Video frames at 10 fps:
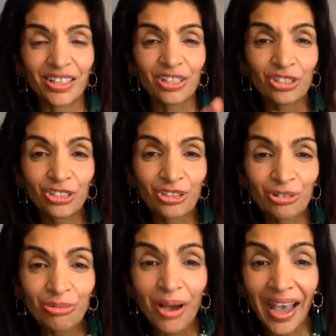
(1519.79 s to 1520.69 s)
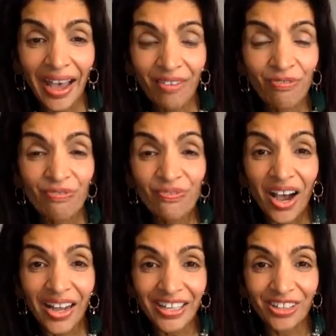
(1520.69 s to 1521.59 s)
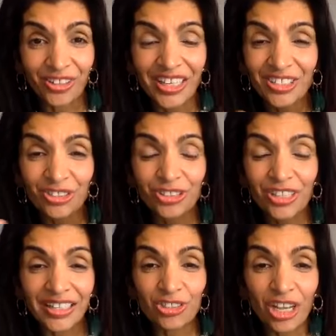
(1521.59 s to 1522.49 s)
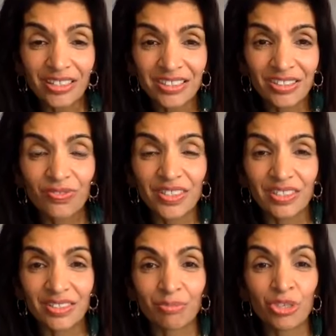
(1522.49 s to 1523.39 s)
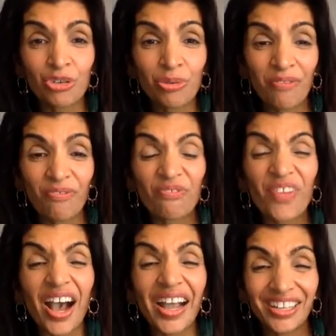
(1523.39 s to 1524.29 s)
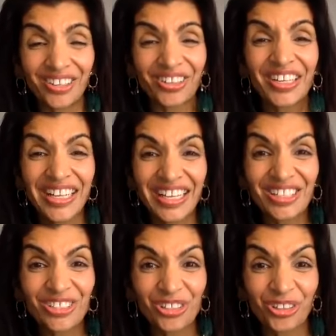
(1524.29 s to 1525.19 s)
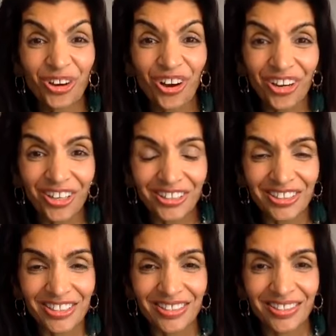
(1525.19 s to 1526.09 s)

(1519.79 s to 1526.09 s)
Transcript: You have fire in your digestive system, you have fire in your heart.